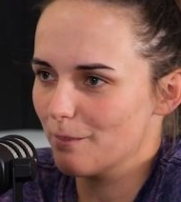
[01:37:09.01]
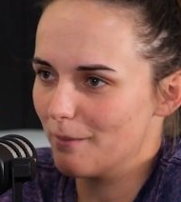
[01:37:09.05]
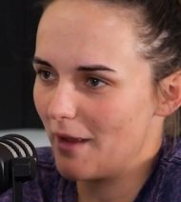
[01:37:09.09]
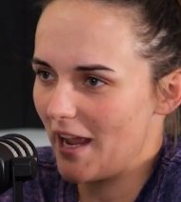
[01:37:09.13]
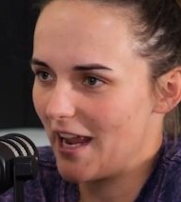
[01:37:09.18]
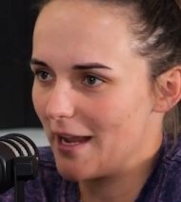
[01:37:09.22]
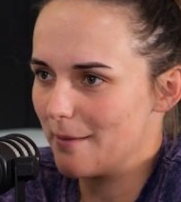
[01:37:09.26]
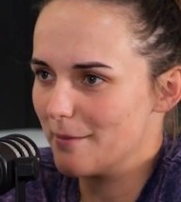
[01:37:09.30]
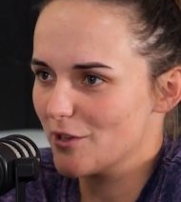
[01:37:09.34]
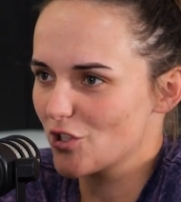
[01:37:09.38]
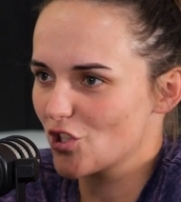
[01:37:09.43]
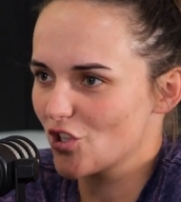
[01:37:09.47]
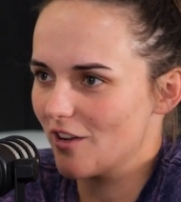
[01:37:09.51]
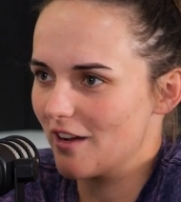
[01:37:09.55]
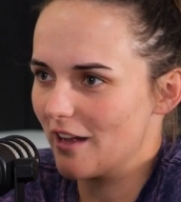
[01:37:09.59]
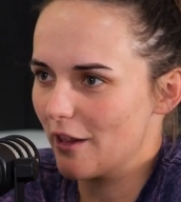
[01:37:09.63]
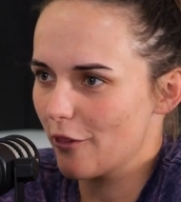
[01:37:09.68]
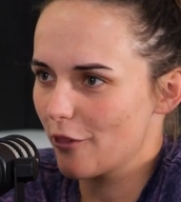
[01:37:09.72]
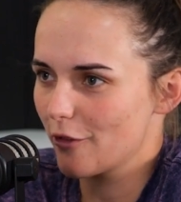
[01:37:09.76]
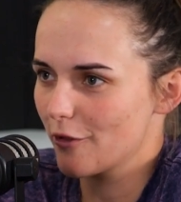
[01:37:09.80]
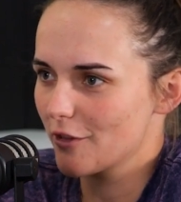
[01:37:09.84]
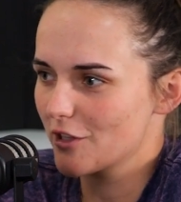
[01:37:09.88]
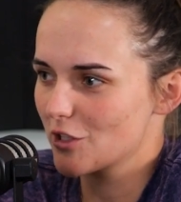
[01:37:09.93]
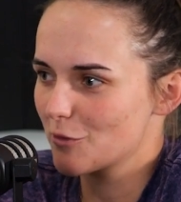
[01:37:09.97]
Hamish and I,
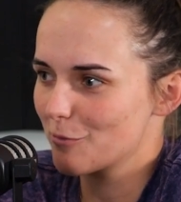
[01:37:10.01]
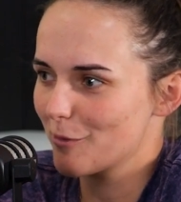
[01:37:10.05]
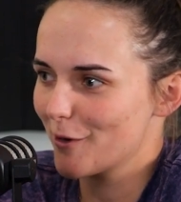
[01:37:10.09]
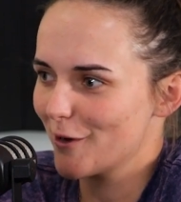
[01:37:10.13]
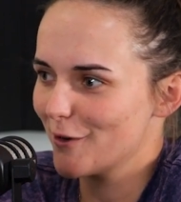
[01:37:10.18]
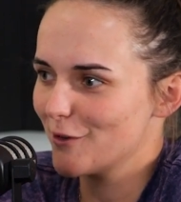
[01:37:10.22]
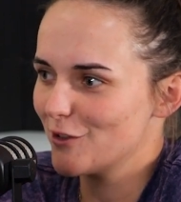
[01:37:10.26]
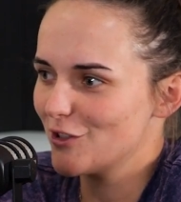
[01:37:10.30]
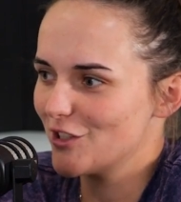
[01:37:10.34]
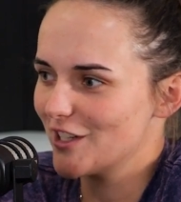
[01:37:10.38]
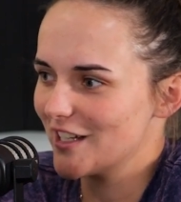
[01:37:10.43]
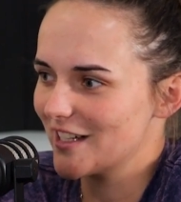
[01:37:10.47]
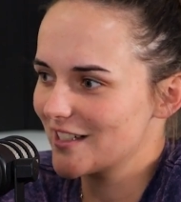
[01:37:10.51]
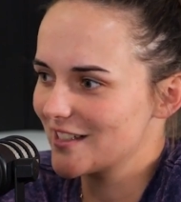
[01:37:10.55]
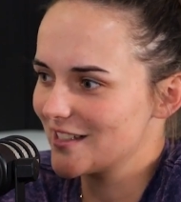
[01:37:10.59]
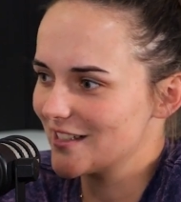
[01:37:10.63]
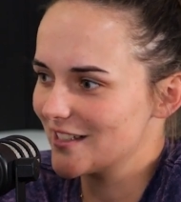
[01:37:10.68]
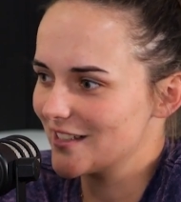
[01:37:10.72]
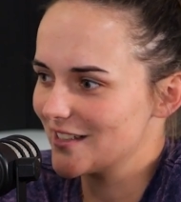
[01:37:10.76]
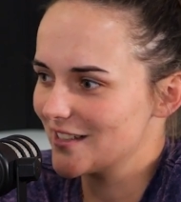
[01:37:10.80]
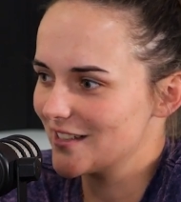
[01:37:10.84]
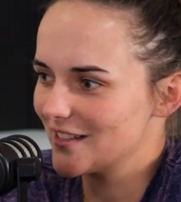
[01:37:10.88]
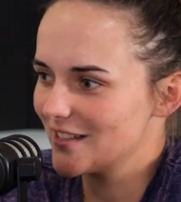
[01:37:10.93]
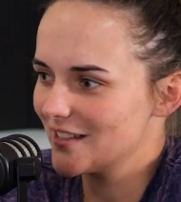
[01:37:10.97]
through this project,
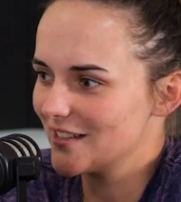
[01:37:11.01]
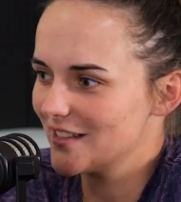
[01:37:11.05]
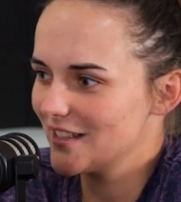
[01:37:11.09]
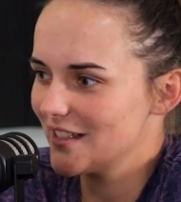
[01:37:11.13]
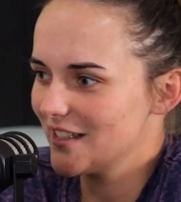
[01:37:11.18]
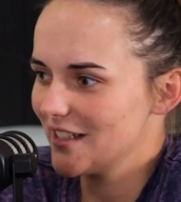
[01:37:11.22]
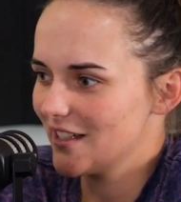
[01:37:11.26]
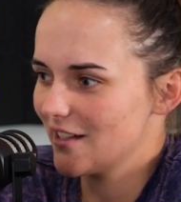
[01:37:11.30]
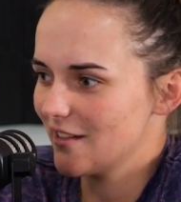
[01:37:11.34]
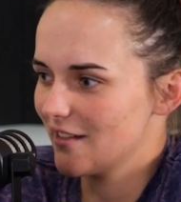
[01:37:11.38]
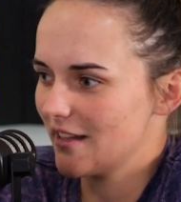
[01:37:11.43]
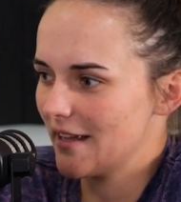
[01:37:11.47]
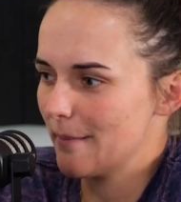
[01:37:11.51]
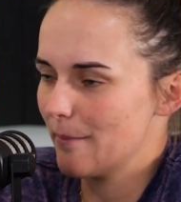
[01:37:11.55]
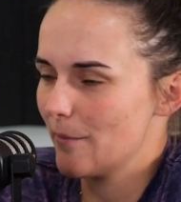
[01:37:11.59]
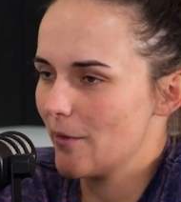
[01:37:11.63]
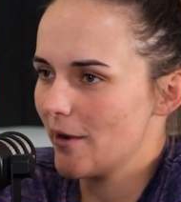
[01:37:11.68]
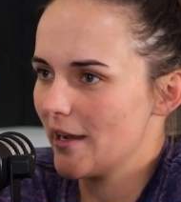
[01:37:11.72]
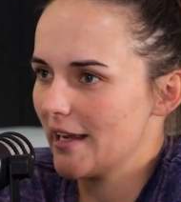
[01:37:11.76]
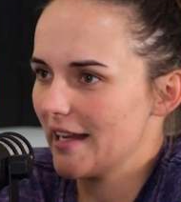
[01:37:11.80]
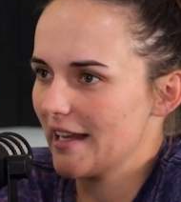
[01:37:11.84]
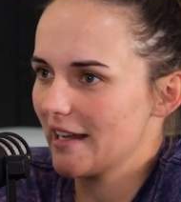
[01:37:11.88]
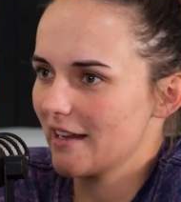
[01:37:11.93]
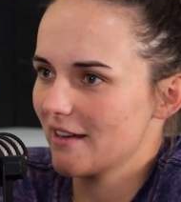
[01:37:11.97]
and that
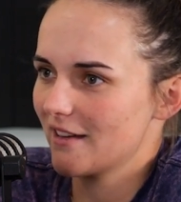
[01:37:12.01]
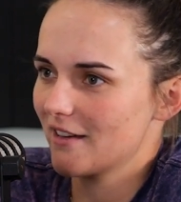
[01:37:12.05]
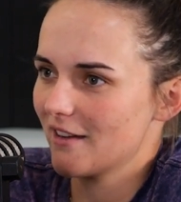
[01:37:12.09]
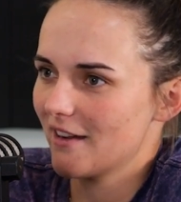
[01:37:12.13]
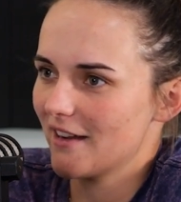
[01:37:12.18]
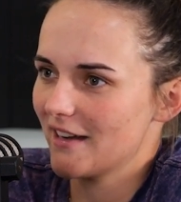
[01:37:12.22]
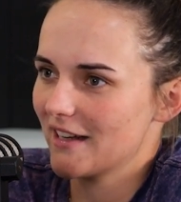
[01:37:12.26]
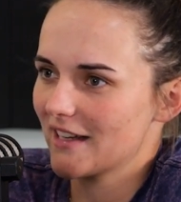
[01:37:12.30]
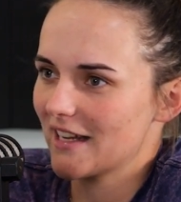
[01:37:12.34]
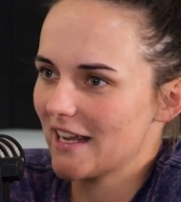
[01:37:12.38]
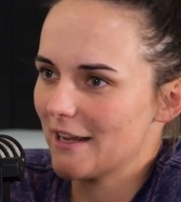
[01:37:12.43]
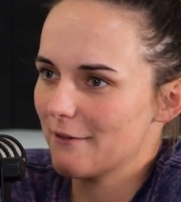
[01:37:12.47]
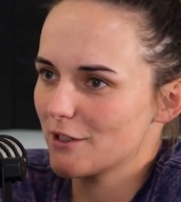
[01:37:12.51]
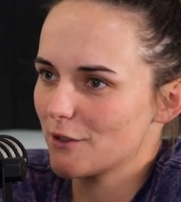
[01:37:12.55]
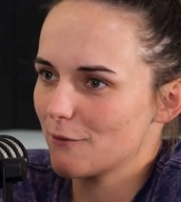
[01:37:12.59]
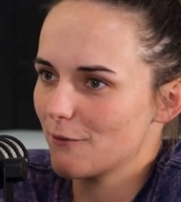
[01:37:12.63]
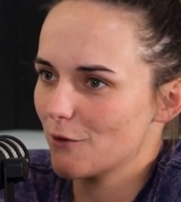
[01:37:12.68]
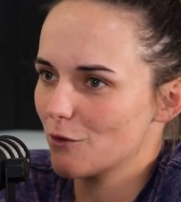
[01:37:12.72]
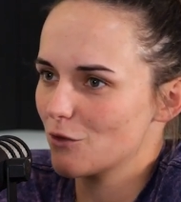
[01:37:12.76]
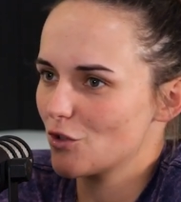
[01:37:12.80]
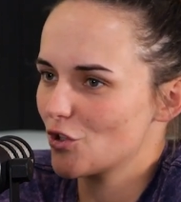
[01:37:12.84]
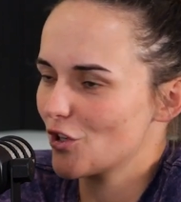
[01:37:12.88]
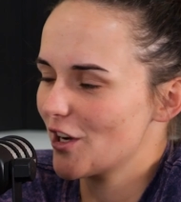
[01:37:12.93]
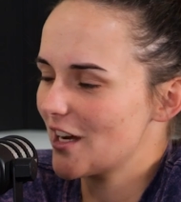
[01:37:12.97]
Mike kind of gave us
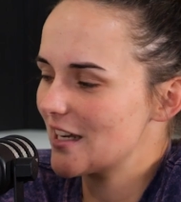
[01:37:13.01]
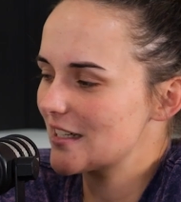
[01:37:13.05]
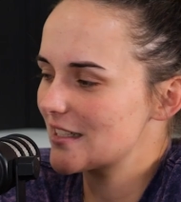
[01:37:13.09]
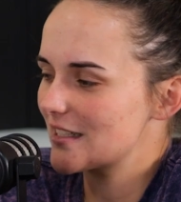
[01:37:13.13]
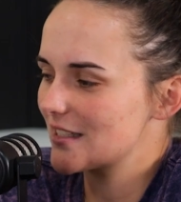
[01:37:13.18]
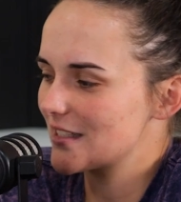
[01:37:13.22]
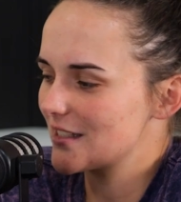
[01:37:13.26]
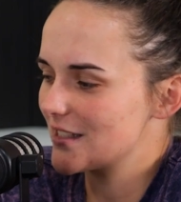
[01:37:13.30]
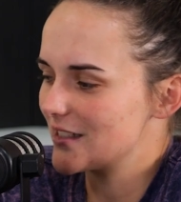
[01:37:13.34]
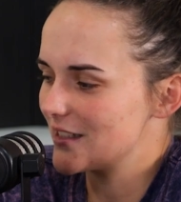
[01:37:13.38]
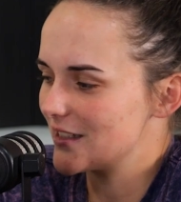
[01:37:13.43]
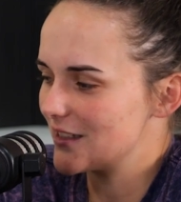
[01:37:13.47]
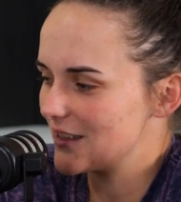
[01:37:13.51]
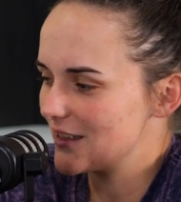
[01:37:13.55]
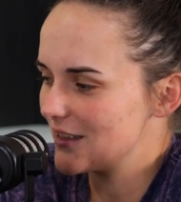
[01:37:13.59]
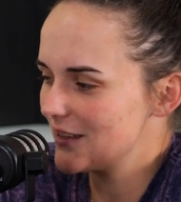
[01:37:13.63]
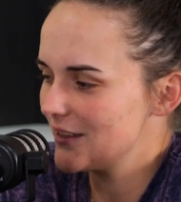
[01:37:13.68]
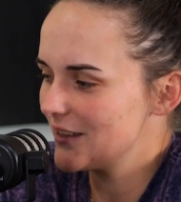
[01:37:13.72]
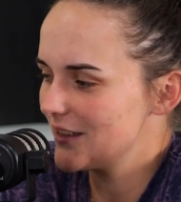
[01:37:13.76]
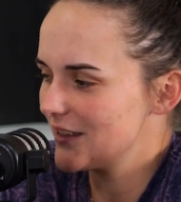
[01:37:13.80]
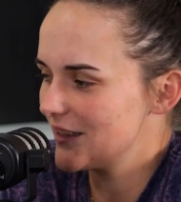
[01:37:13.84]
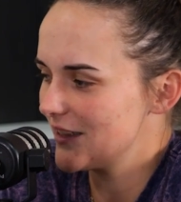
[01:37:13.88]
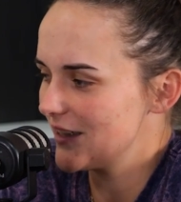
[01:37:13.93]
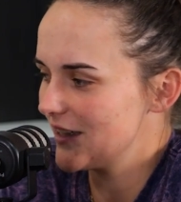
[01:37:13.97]
full trust and
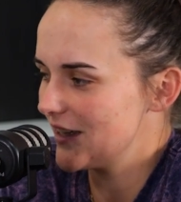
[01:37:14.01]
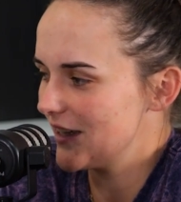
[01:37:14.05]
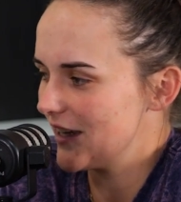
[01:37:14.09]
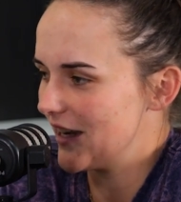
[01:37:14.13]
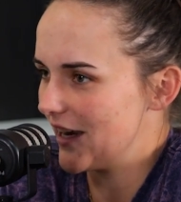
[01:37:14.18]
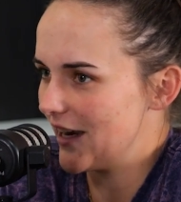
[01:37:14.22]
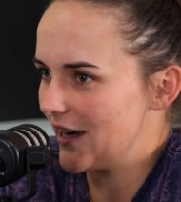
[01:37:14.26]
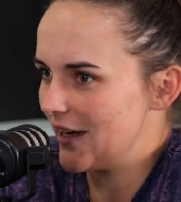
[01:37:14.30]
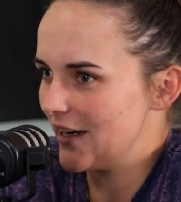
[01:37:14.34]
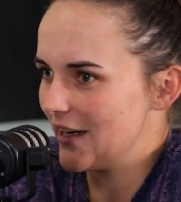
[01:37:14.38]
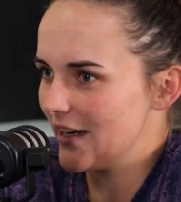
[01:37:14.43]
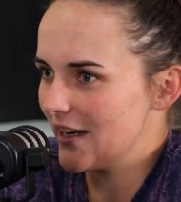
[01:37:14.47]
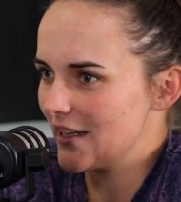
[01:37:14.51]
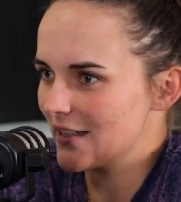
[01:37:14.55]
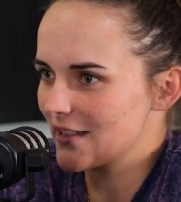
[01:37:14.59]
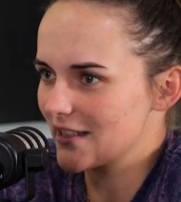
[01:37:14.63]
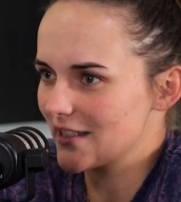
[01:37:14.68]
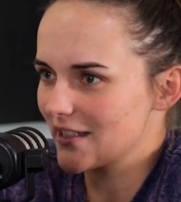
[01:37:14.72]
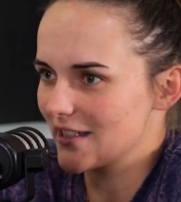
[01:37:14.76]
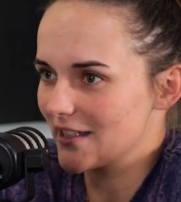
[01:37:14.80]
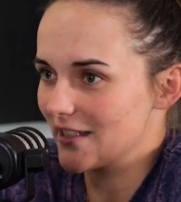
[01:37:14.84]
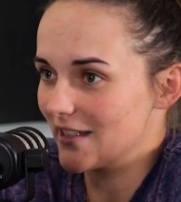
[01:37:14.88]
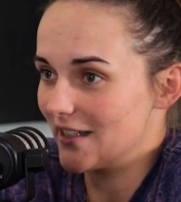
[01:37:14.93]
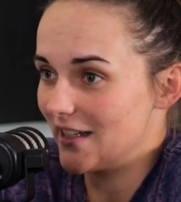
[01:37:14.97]
let
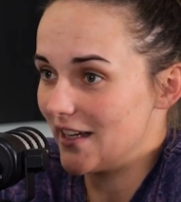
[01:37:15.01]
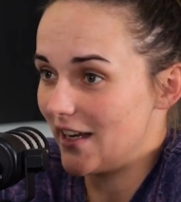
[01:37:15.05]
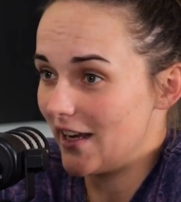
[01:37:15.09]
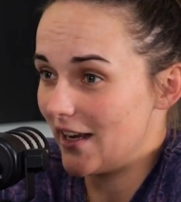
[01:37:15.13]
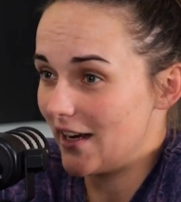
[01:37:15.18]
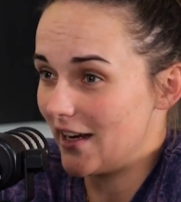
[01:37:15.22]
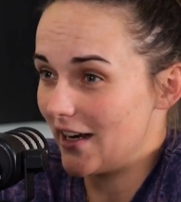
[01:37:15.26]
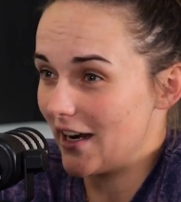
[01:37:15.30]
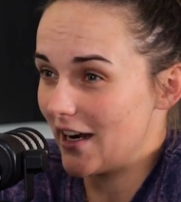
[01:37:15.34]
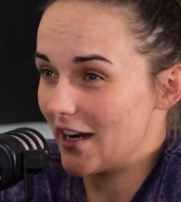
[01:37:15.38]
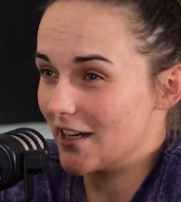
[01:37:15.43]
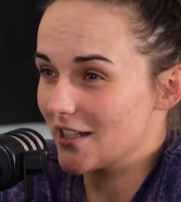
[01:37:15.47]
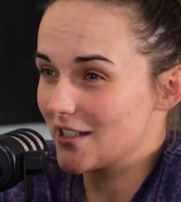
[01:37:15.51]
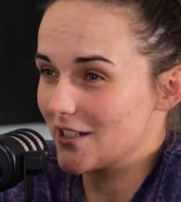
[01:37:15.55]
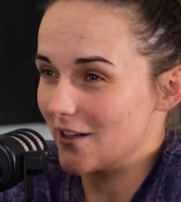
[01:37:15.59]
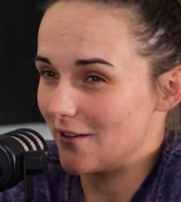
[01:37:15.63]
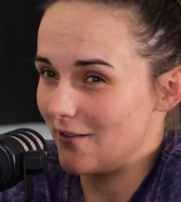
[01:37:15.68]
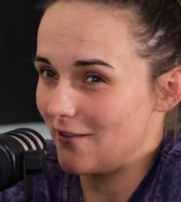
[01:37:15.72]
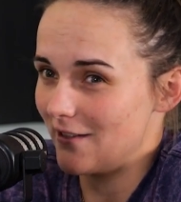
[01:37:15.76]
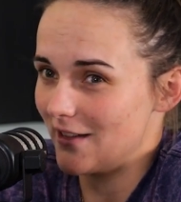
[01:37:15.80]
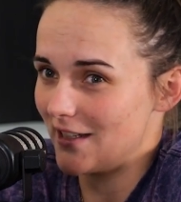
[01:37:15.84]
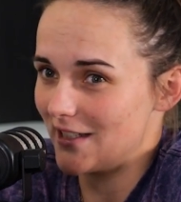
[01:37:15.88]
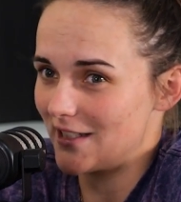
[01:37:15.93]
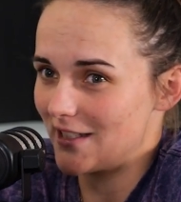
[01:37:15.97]
us do
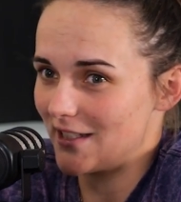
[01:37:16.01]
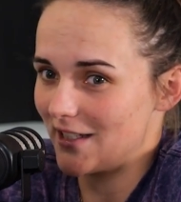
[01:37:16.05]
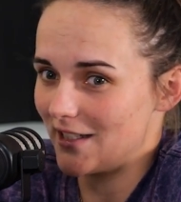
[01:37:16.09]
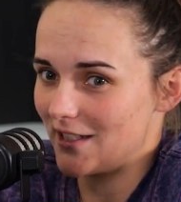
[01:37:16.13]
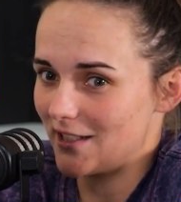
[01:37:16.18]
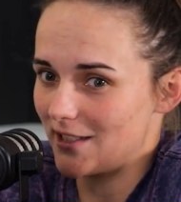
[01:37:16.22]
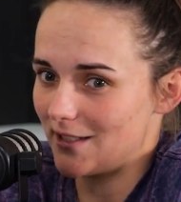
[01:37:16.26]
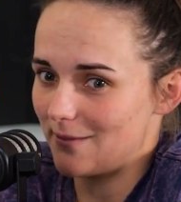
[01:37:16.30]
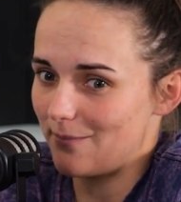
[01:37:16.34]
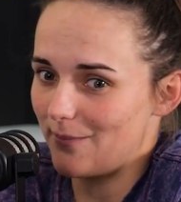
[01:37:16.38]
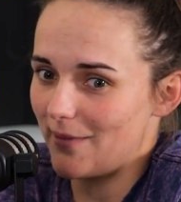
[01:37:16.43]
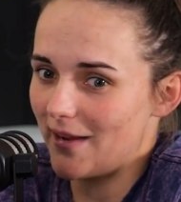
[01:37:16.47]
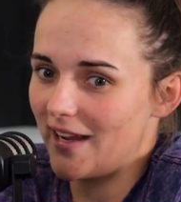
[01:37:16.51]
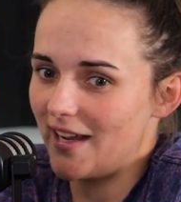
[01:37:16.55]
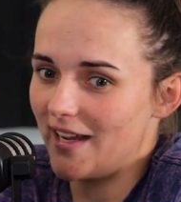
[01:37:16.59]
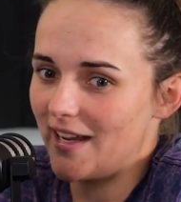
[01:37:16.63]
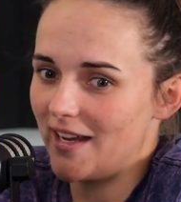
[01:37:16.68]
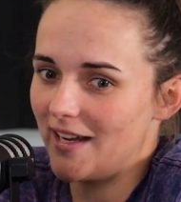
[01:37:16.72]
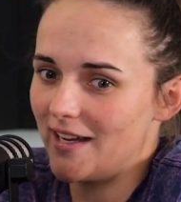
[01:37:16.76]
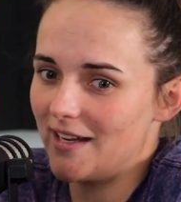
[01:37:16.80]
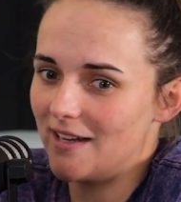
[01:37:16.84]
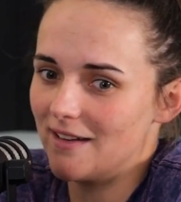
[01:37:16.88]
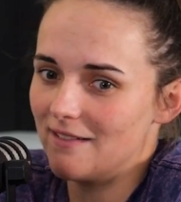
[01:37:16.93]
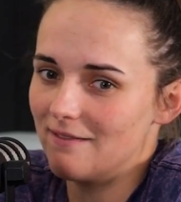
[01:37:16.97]
this. And it's
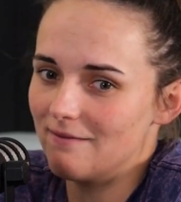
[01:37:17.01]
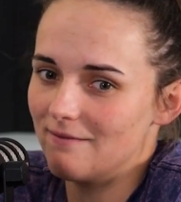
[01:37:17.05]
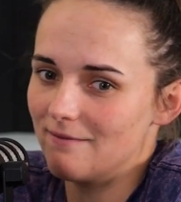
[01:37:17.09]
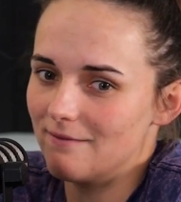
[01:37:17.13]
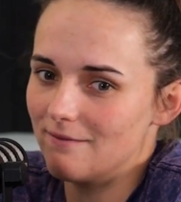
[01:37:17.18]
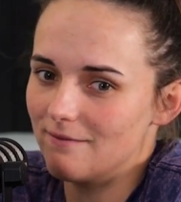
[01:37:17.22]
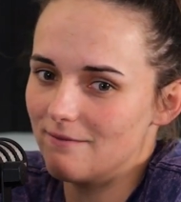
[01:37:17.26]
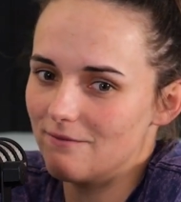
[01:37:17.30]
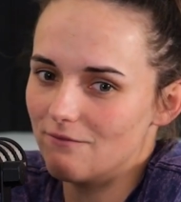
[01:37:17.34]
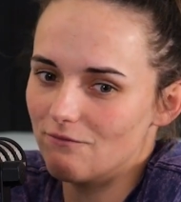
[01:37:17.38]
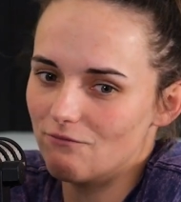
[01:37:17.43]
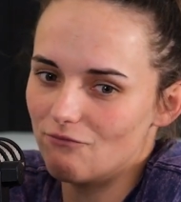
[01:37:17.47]
been,